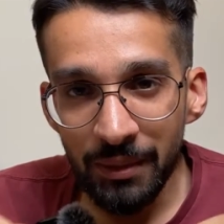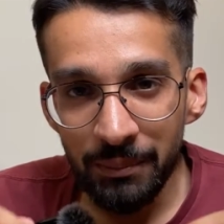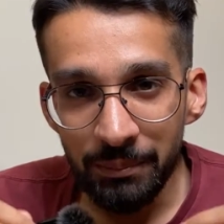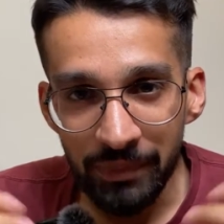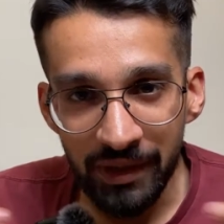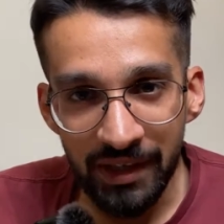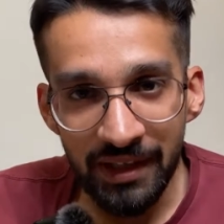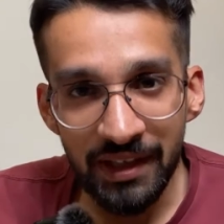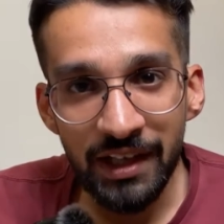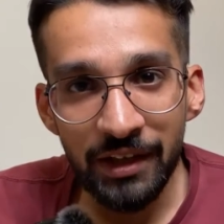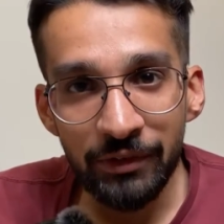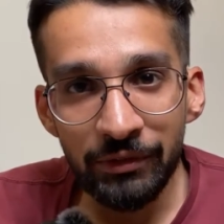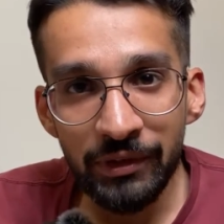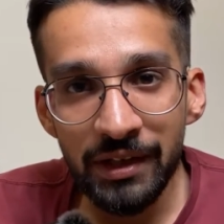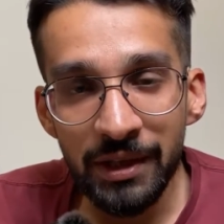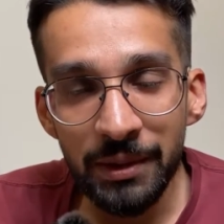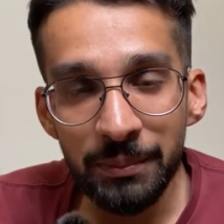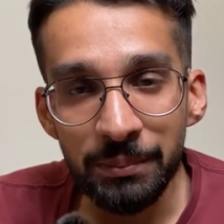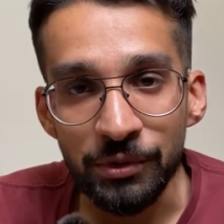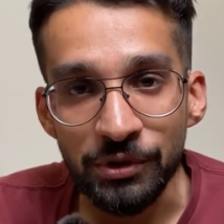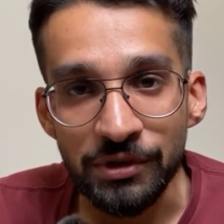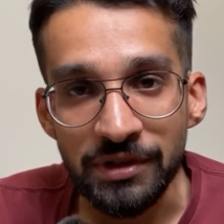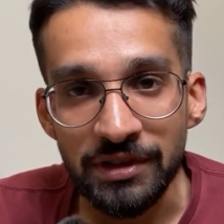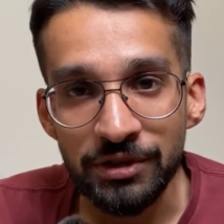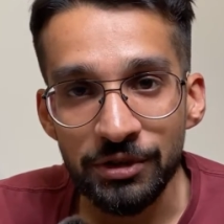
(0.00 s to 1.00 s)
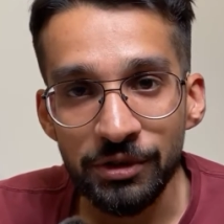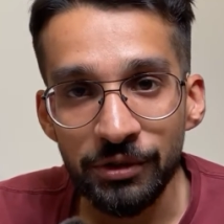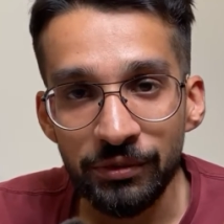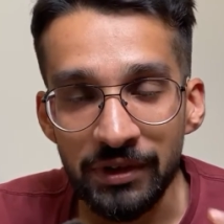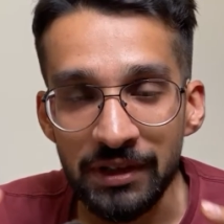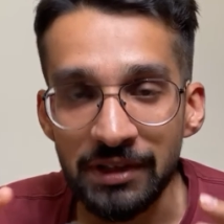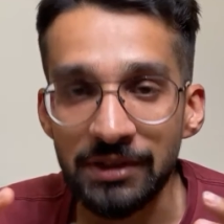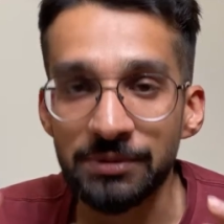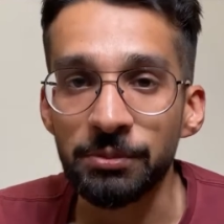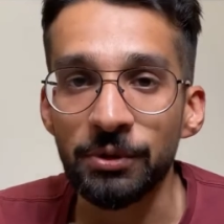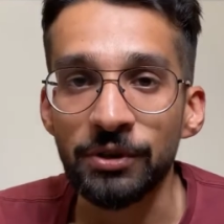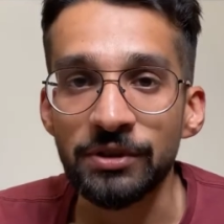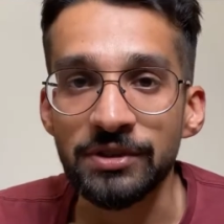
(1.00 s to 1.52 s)
been given a position of
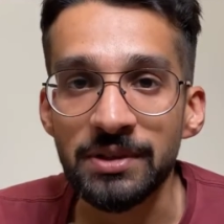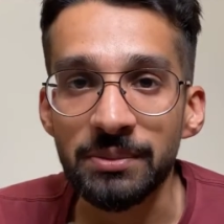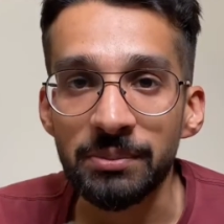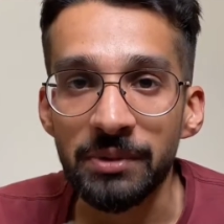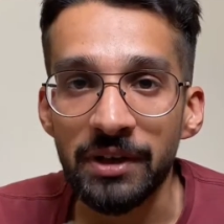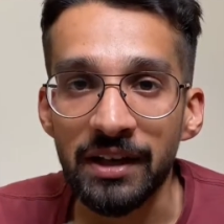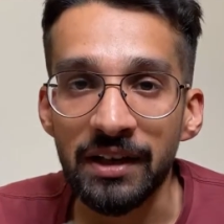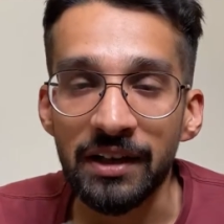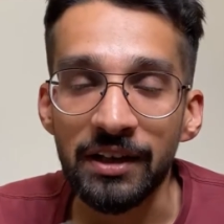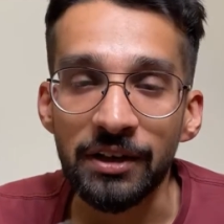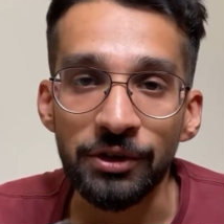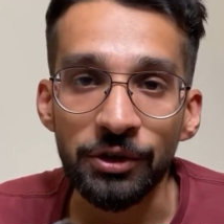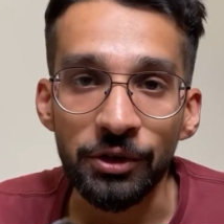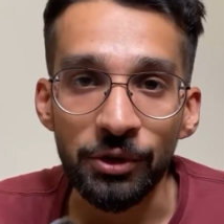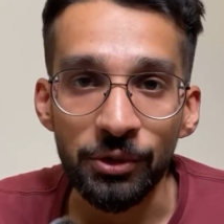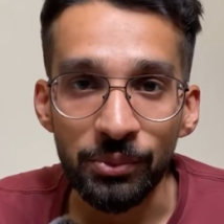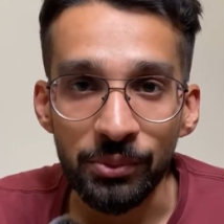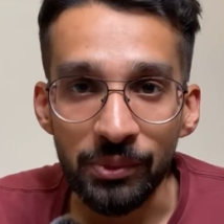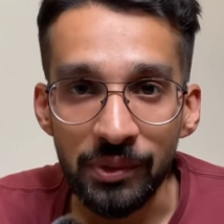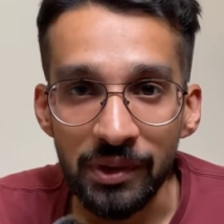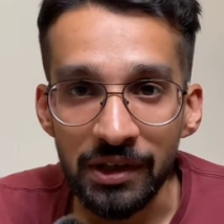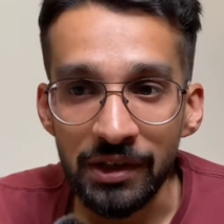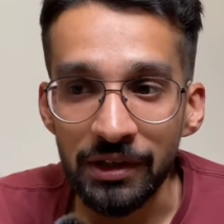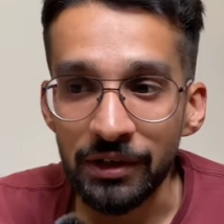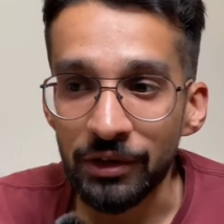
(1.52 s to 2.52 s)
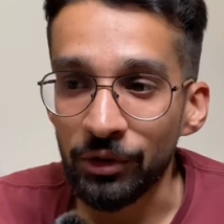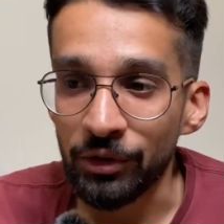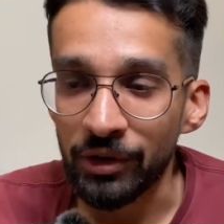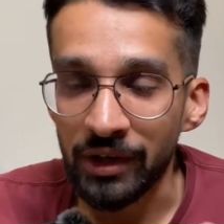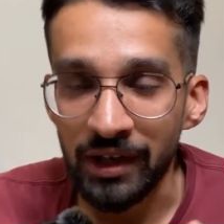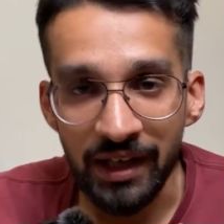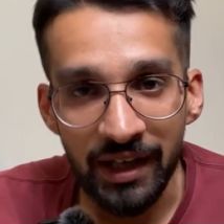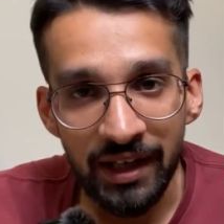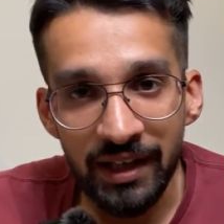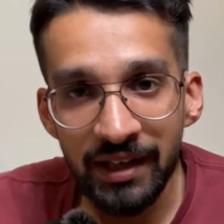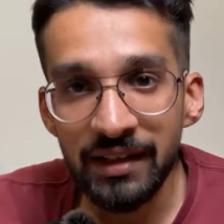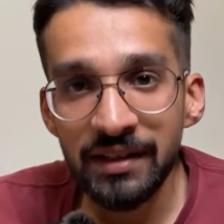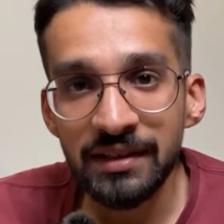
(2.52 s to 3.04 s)
responsibility in your work or
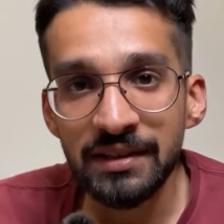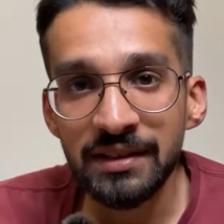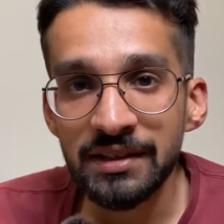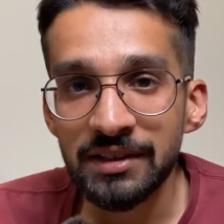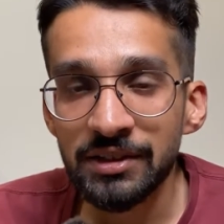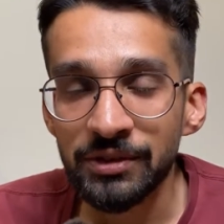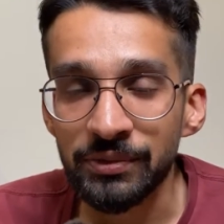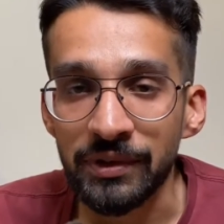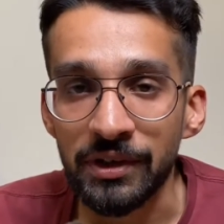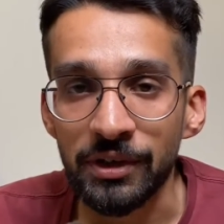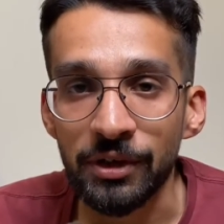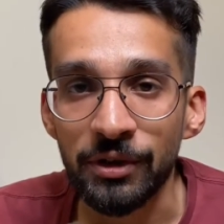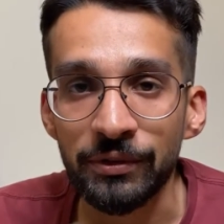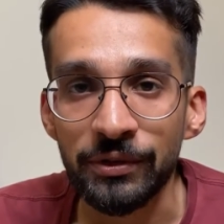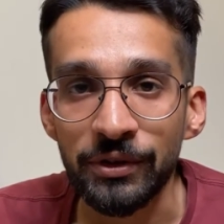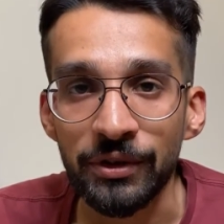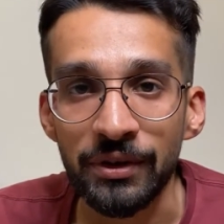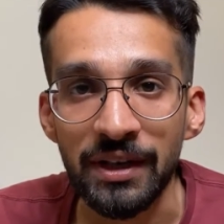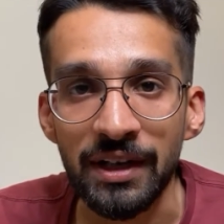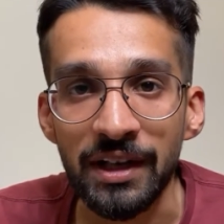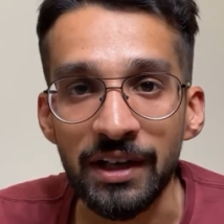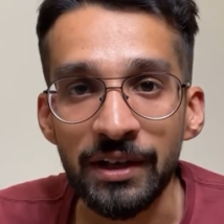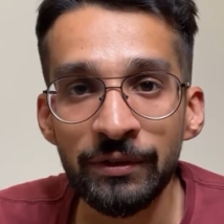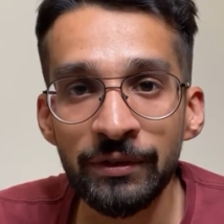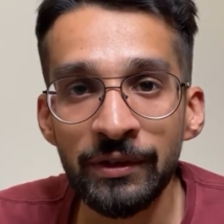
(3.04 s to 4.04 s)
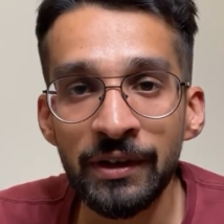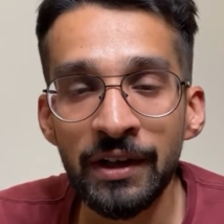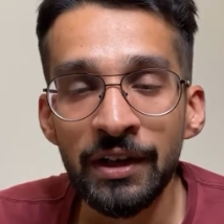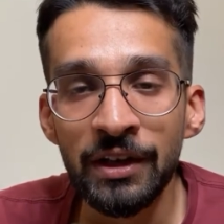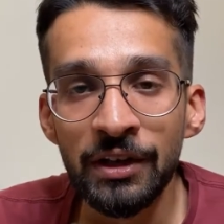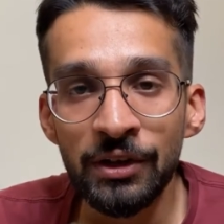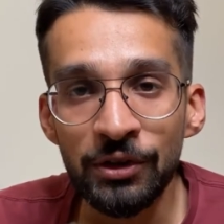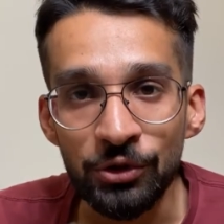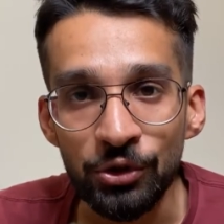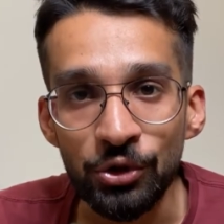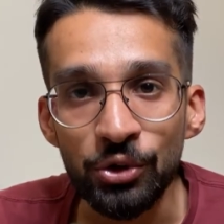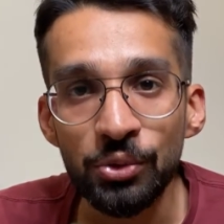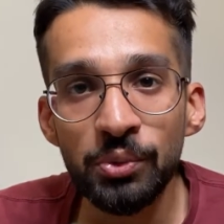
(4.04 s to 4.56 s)
in any other sphere of your life,
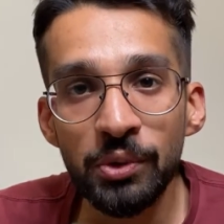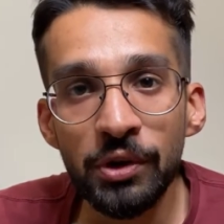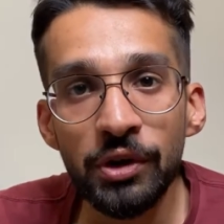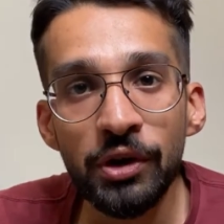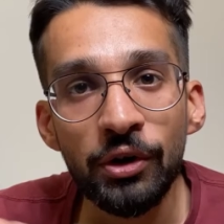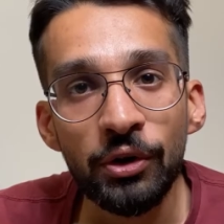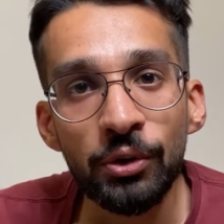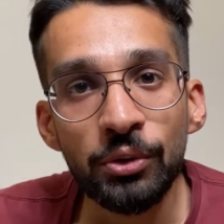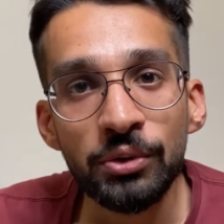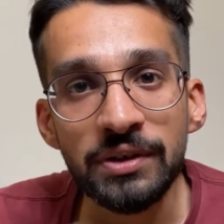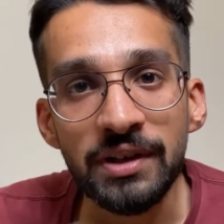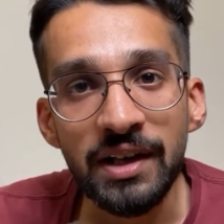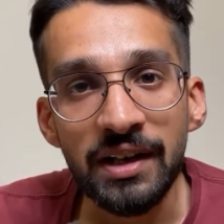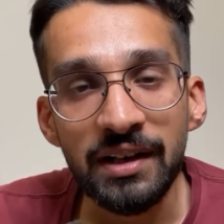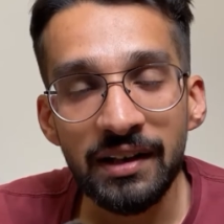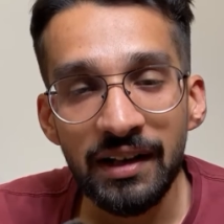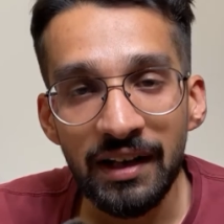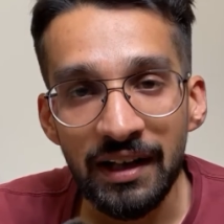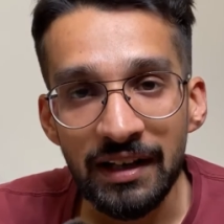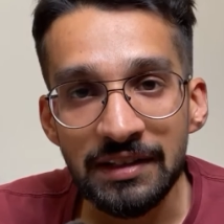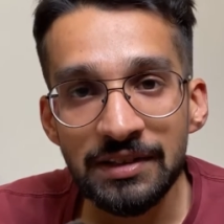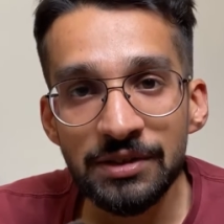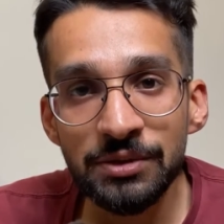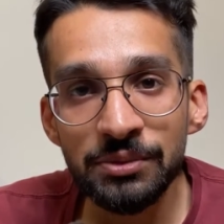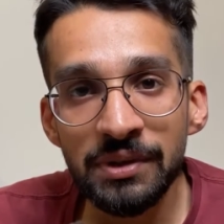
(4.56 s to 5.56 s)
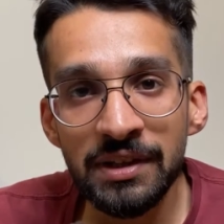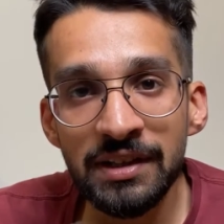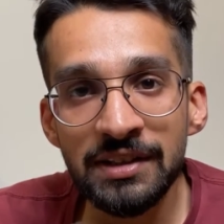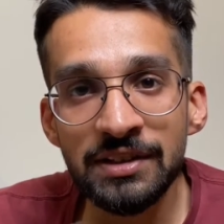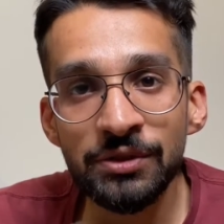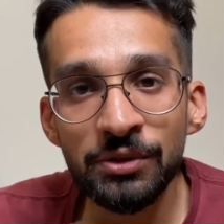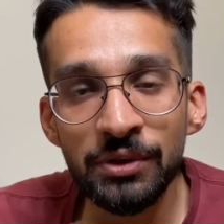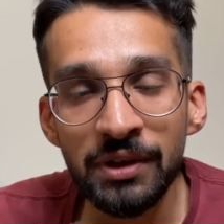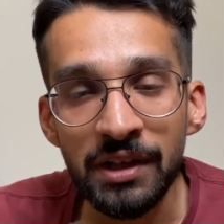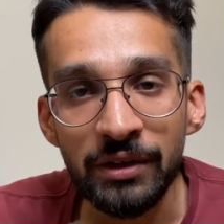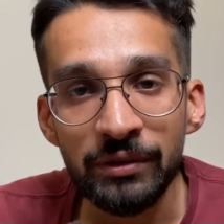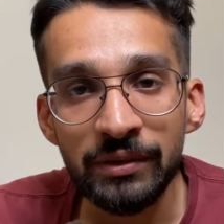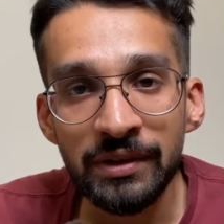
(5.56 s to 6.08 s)
you would know that as soon as
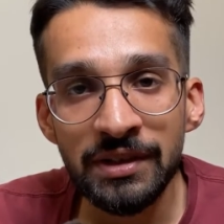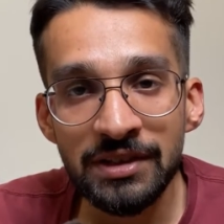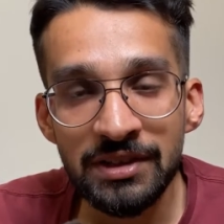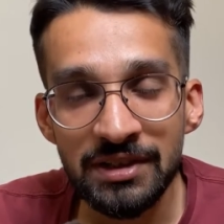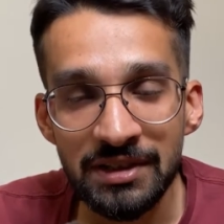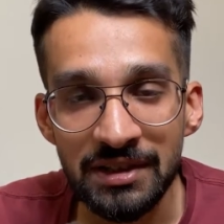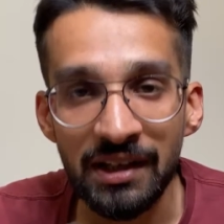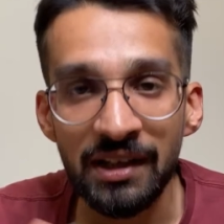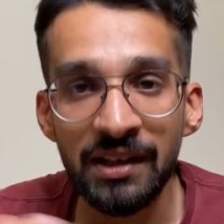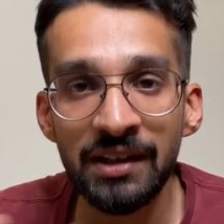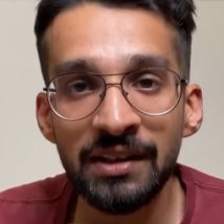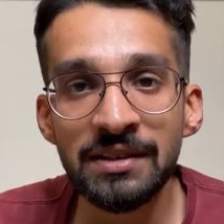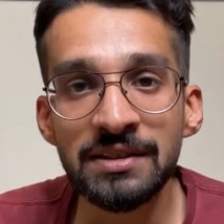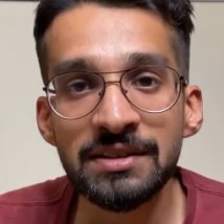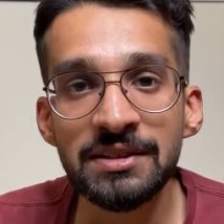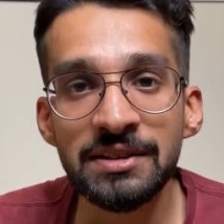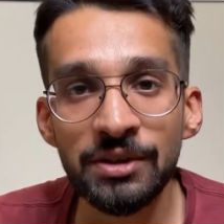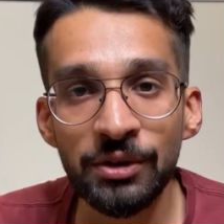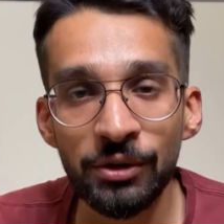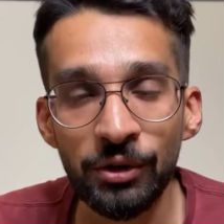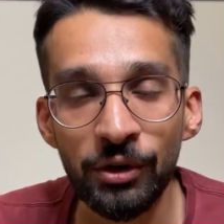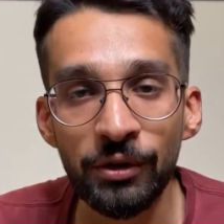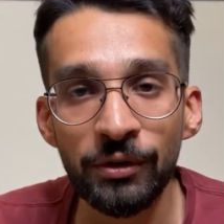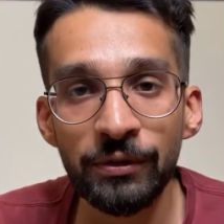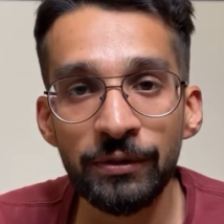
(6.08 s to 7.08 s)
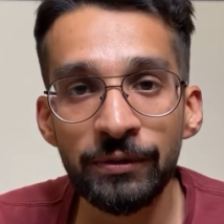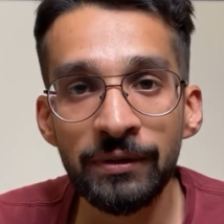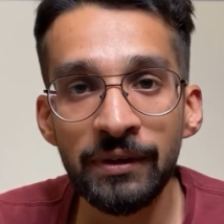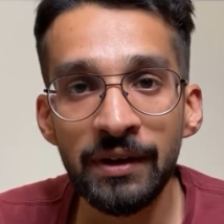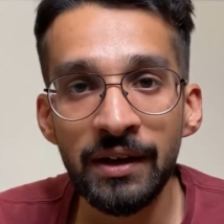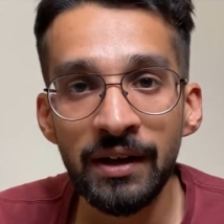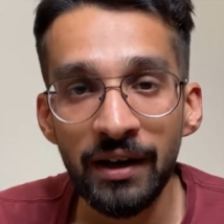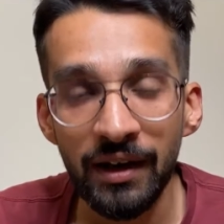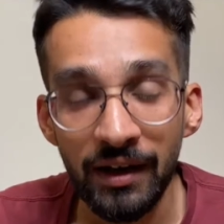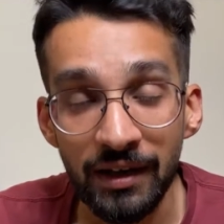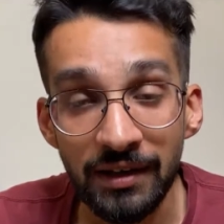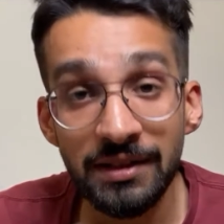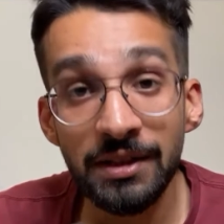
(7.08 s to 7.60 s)
you're given charge of
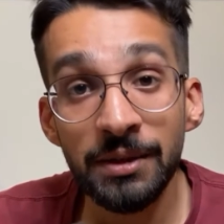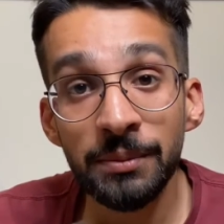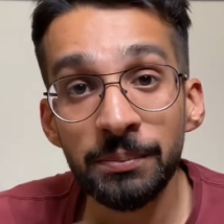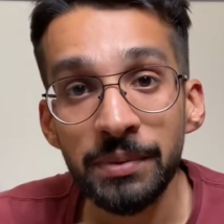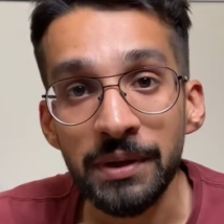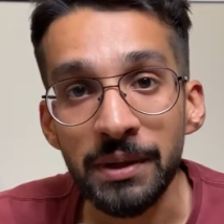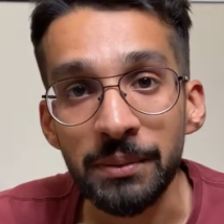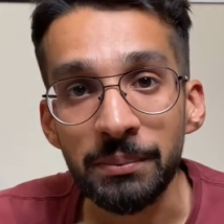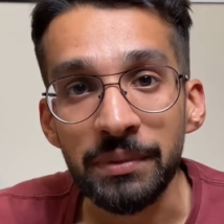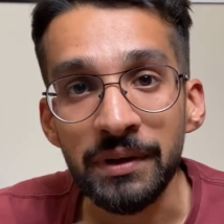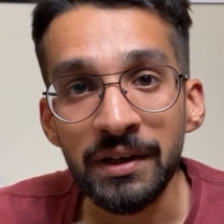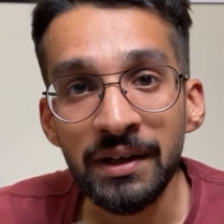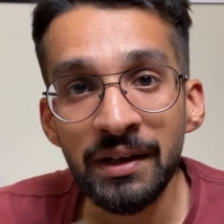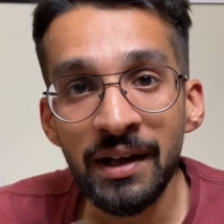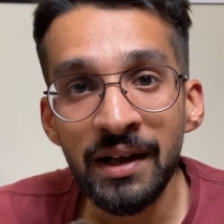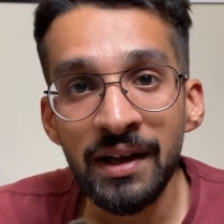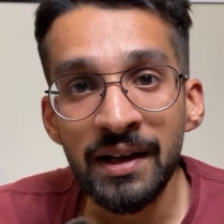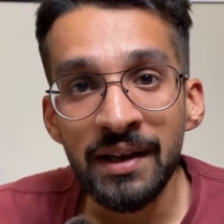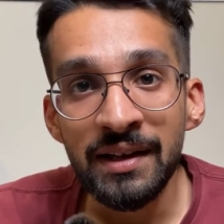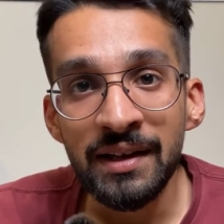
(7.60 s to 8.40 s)
other people,